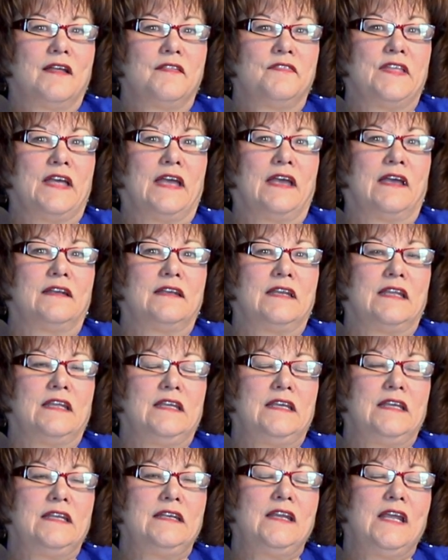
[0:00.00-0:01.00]
that
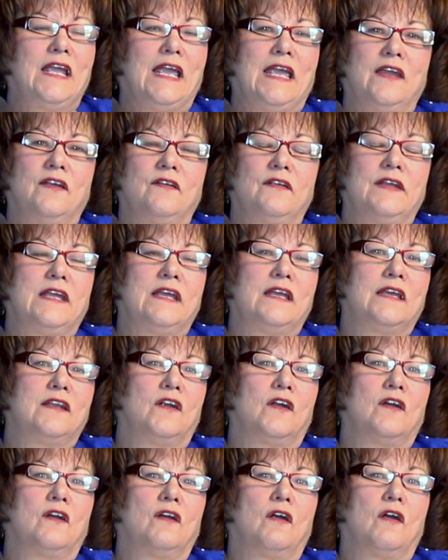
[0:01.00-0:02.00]
any area in
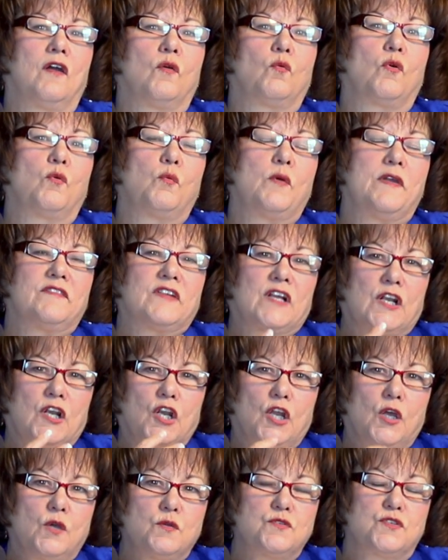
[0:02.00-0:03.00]
our heart where we've
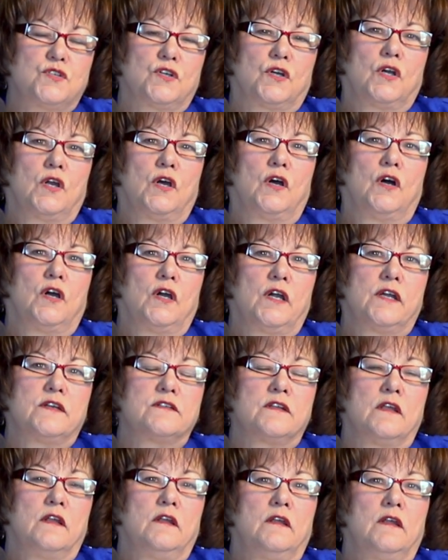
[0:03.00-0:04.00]
closed our
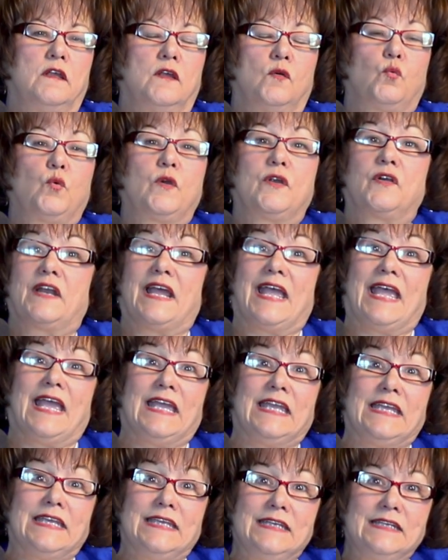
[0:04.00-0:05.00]
heart, we're
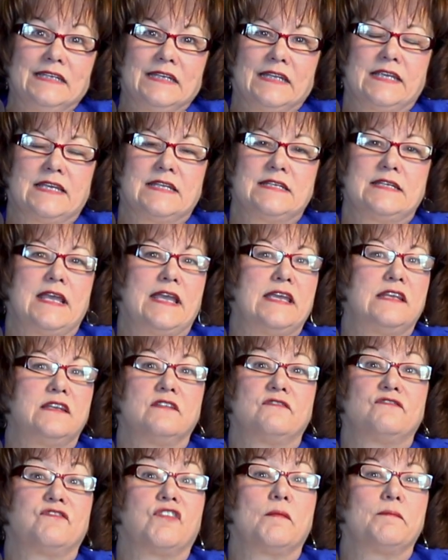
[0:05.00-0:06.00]

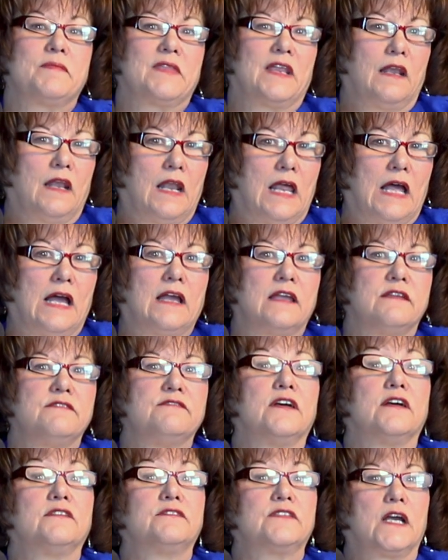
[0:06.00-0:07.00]
alienated from the life
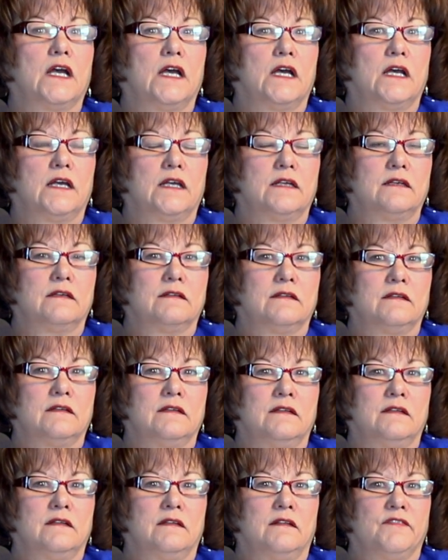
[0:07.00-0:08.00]
of God,
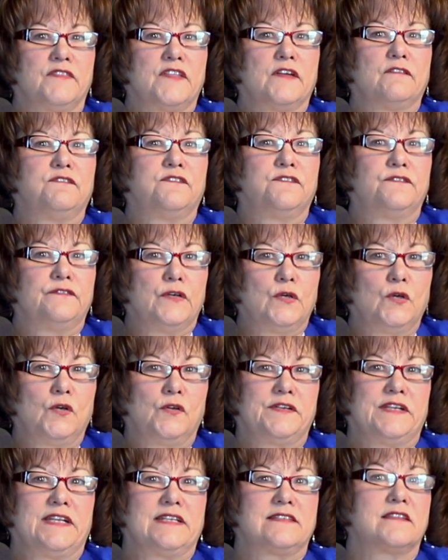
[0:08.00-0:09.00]
the
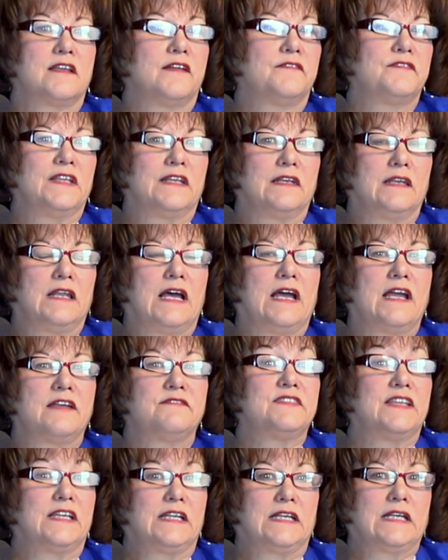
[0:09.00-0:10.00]
fullness of the
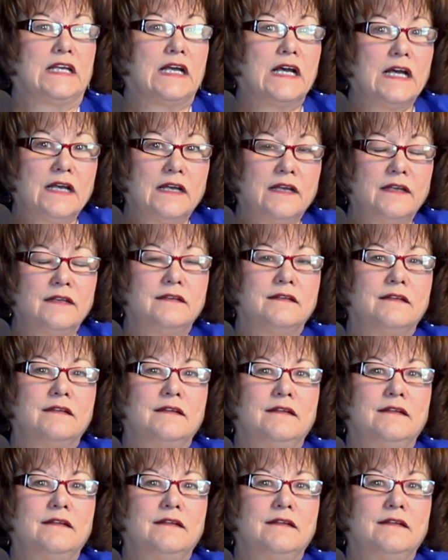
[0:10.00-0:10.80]
life that God